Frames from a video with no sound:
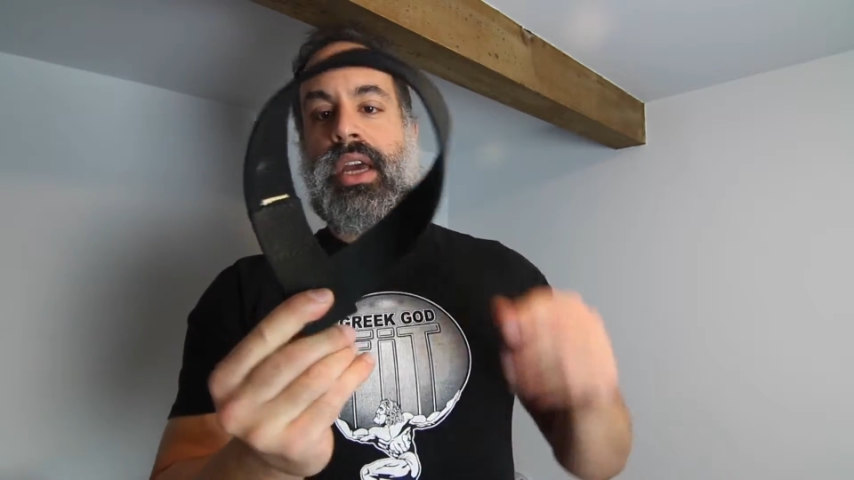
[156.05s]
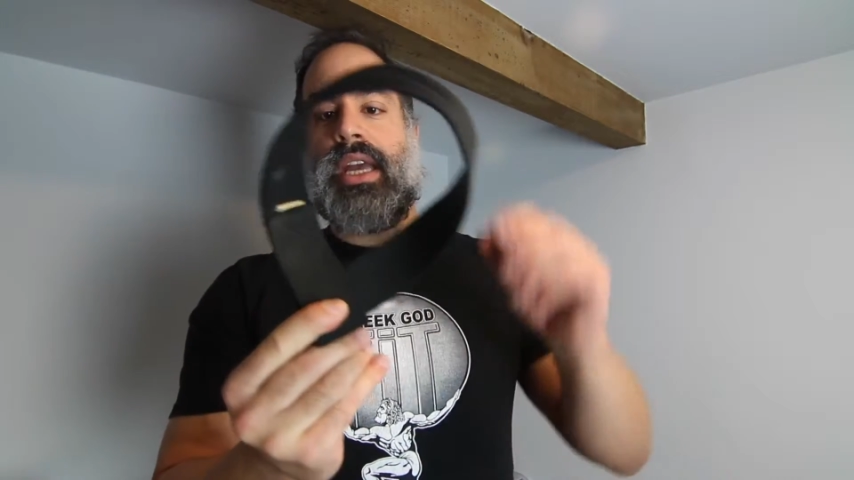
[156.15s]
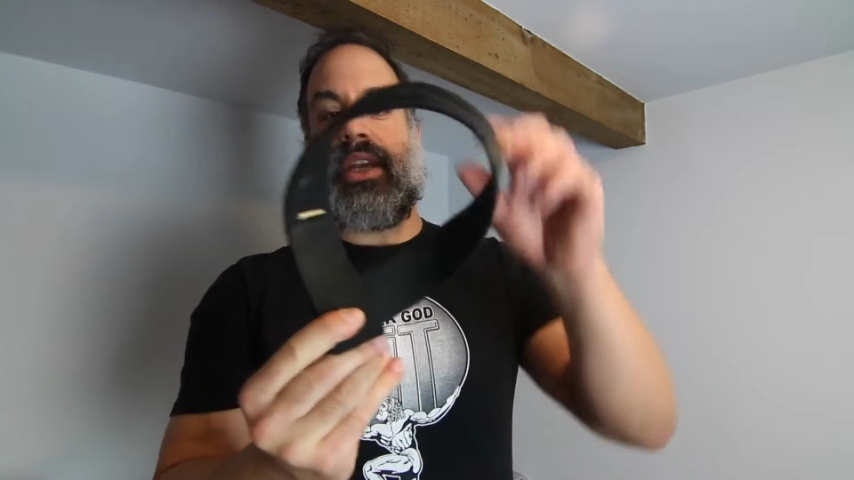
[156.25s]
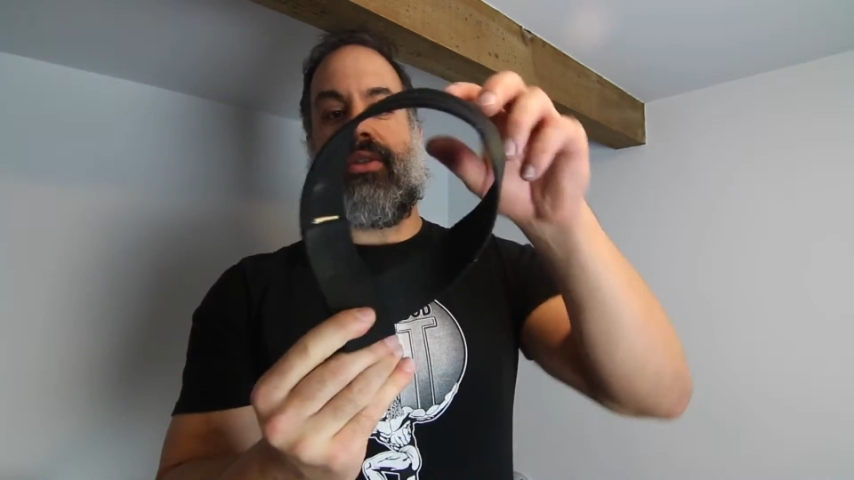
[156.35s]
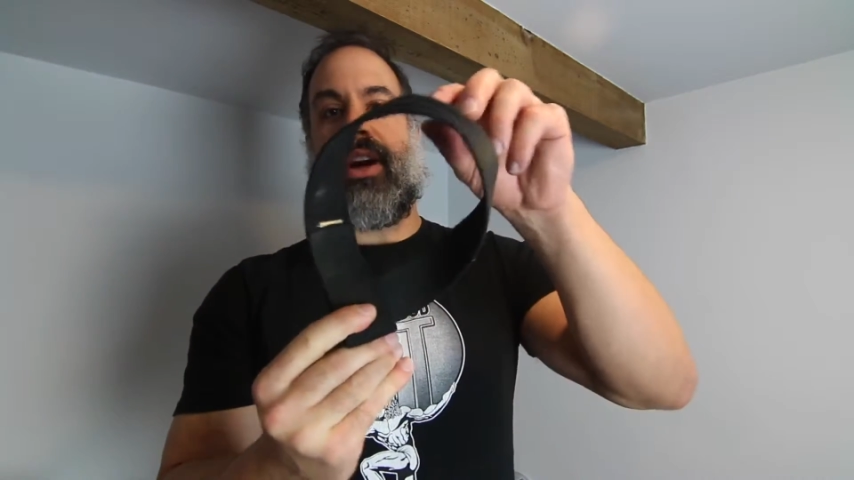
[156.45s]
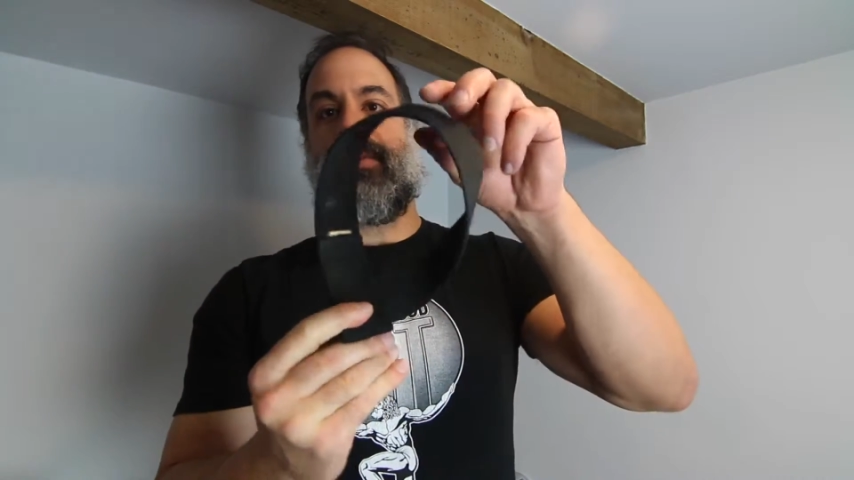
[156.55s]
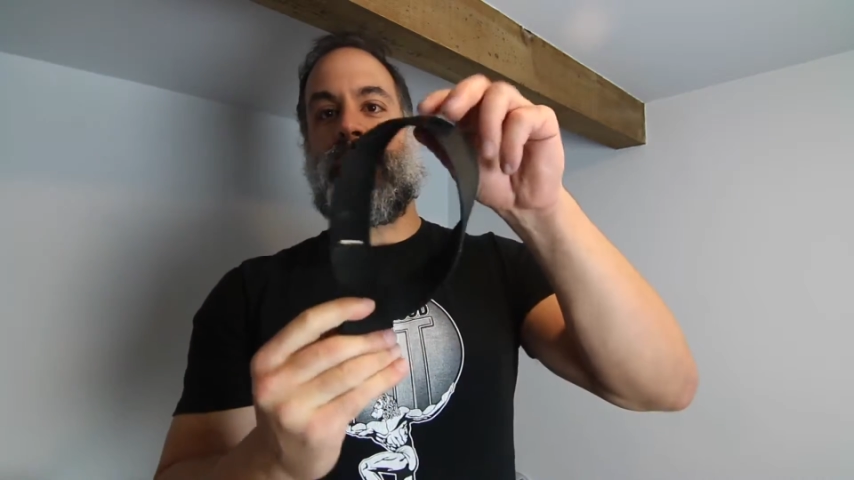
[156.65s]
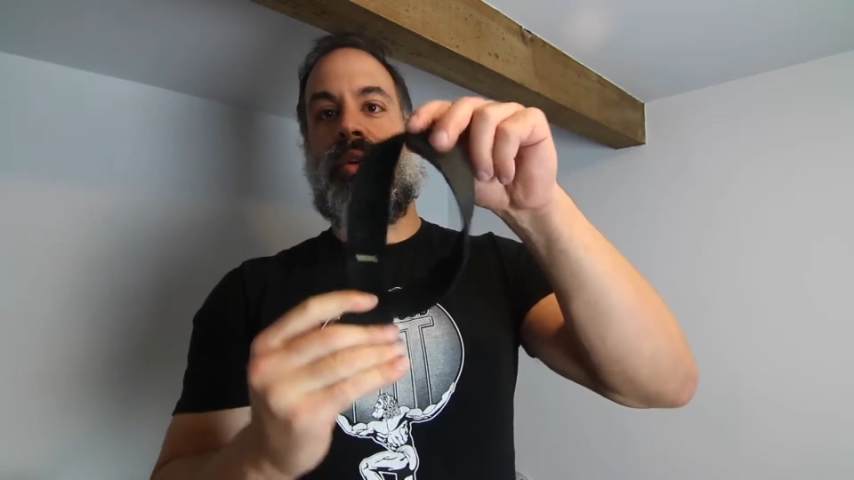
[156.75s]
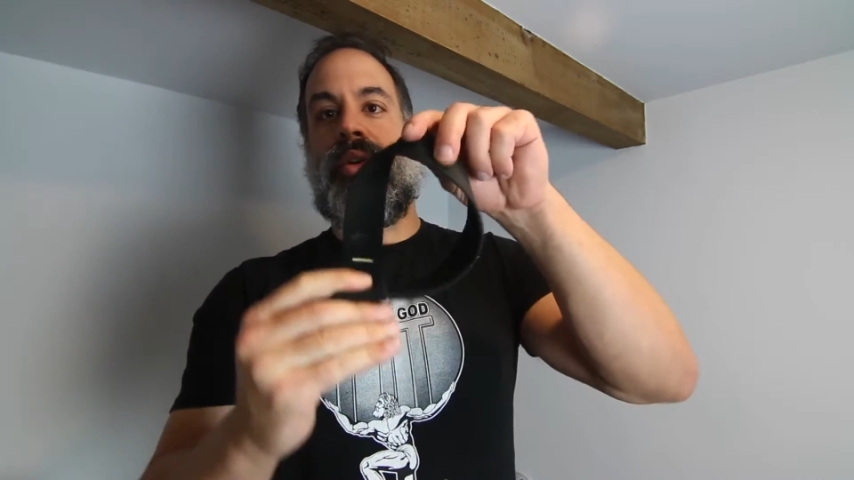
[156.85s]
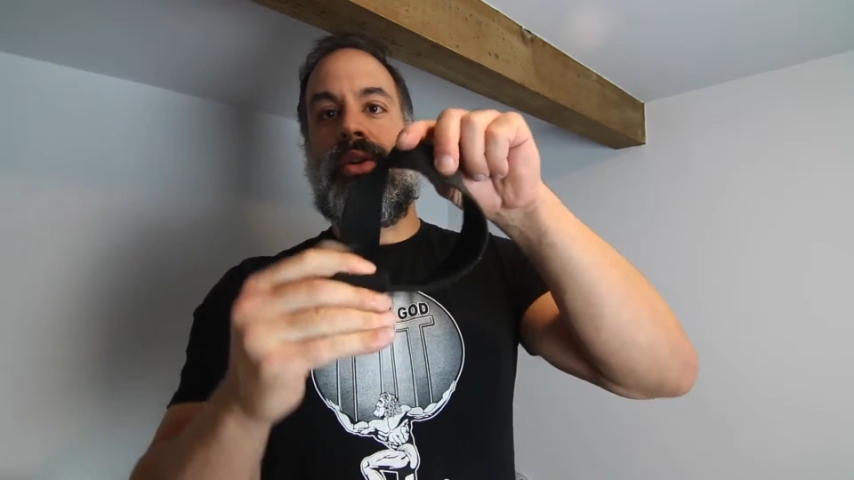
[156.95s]
and you wrap
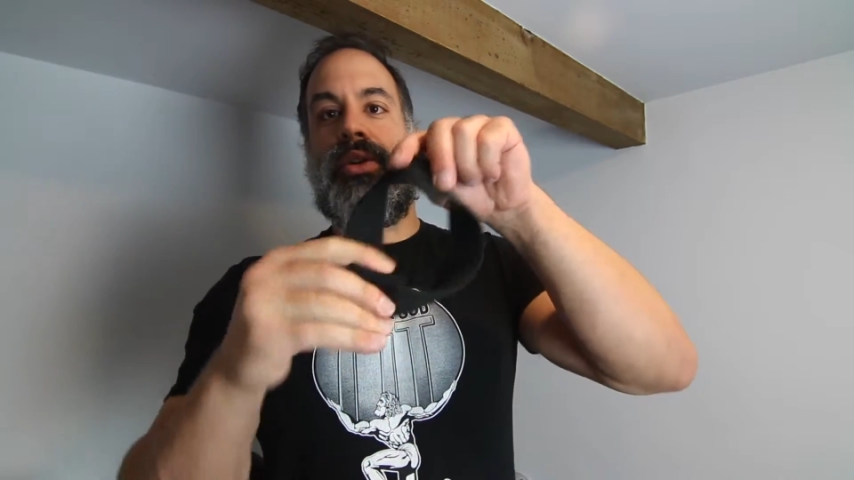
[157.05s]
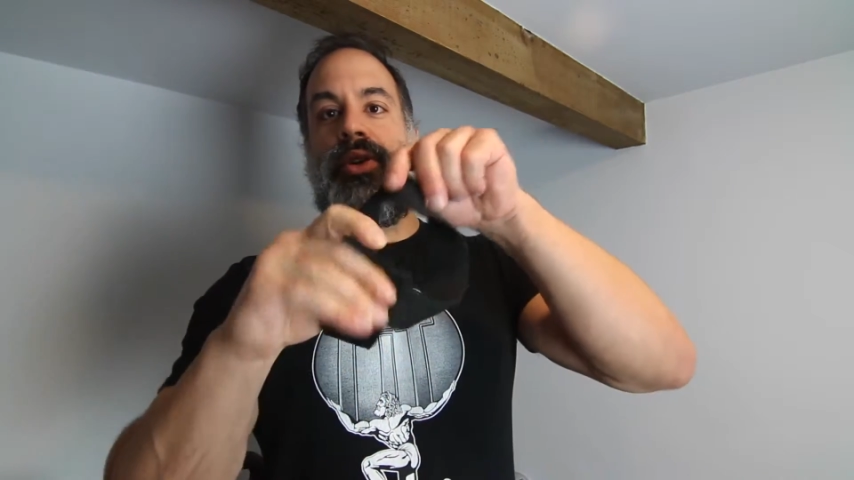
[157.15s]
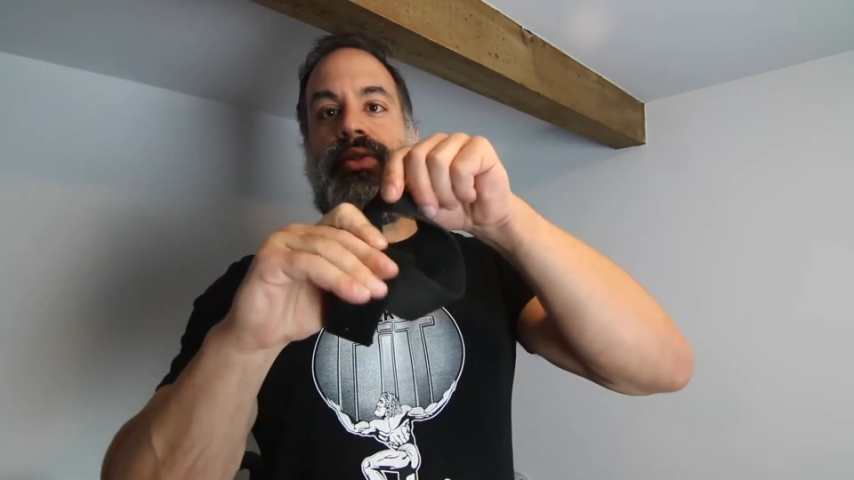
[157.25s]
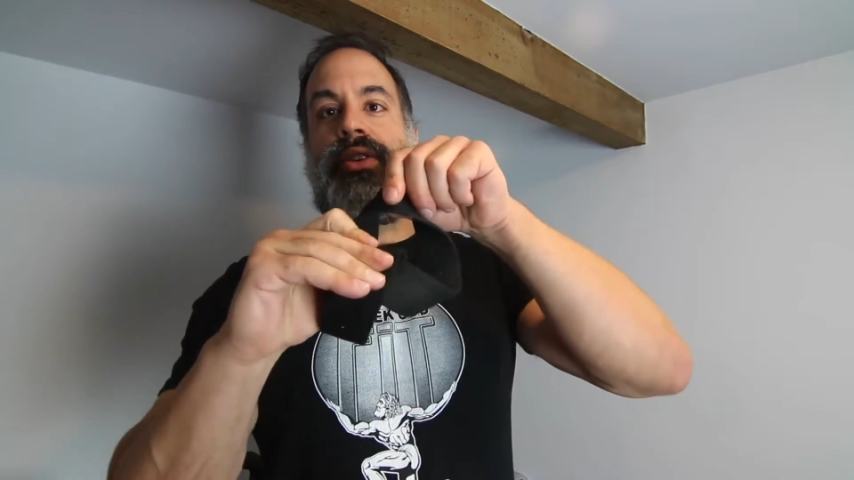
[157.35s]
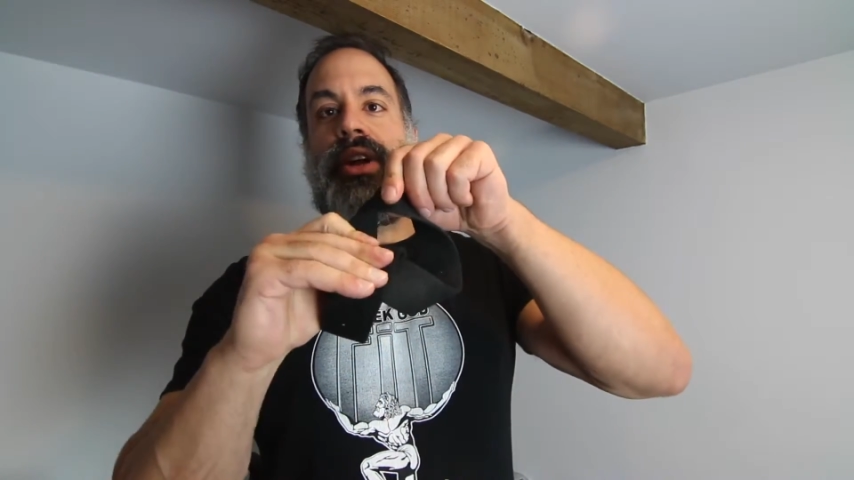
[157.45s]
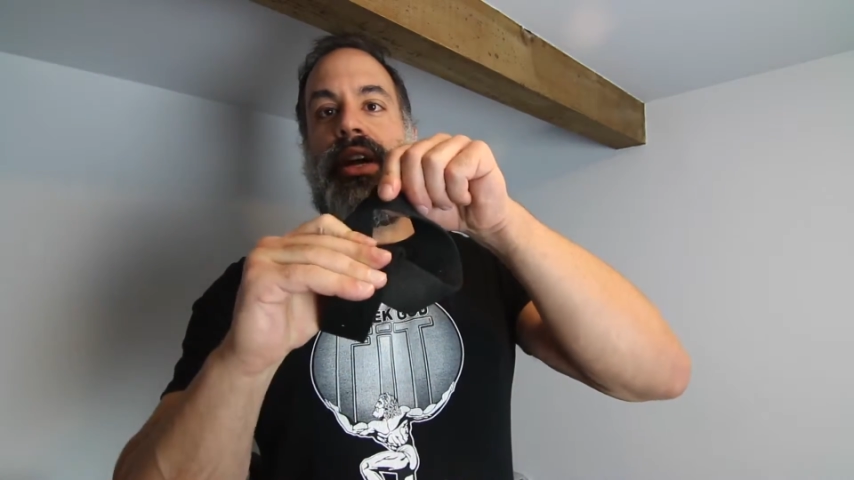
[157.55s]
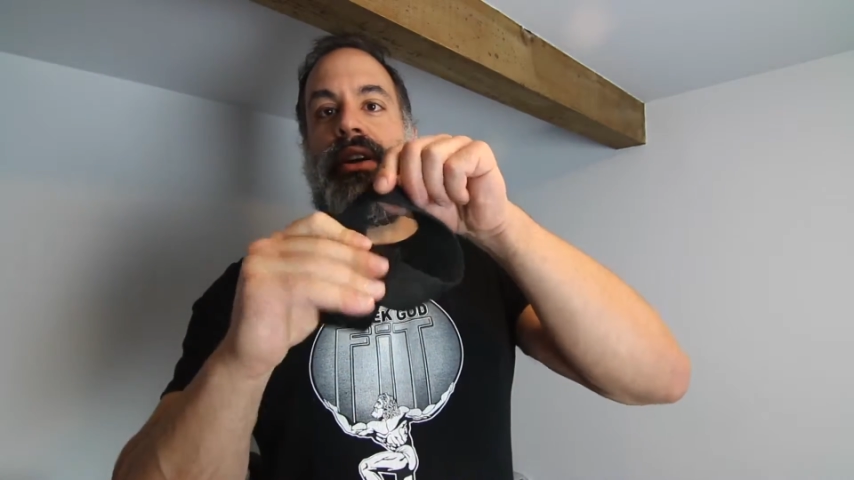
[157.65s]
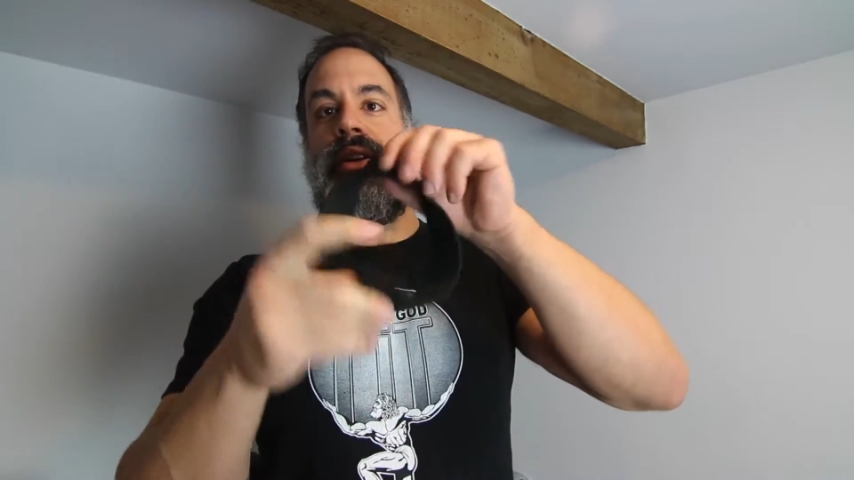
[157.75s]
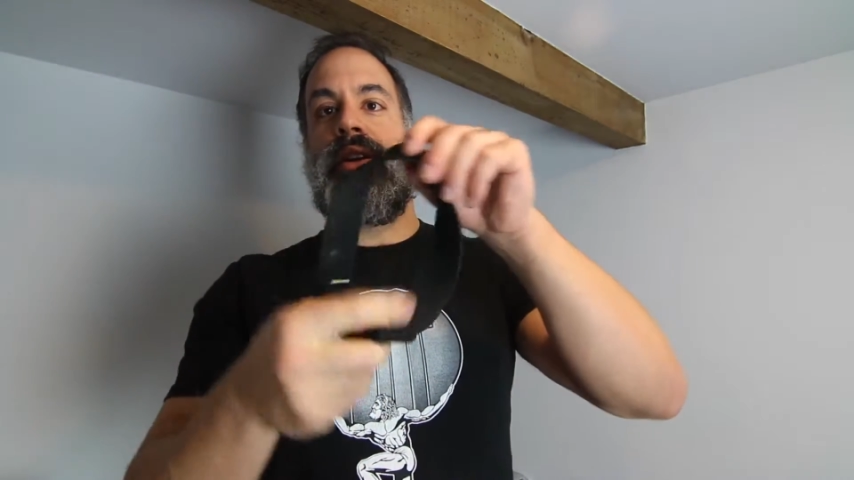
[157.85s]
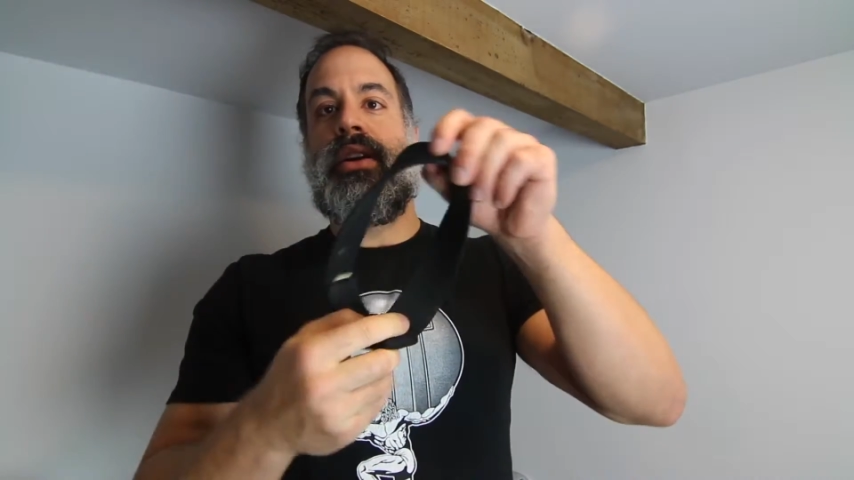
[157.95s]
the whole loop
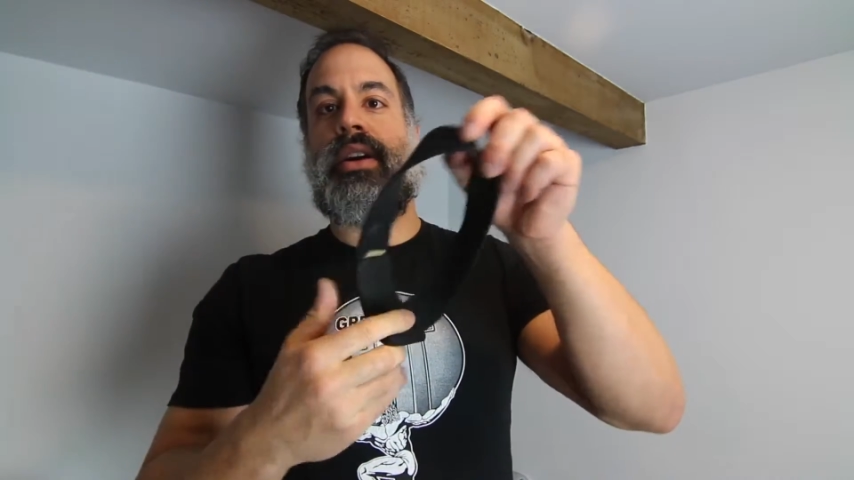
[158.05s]
around.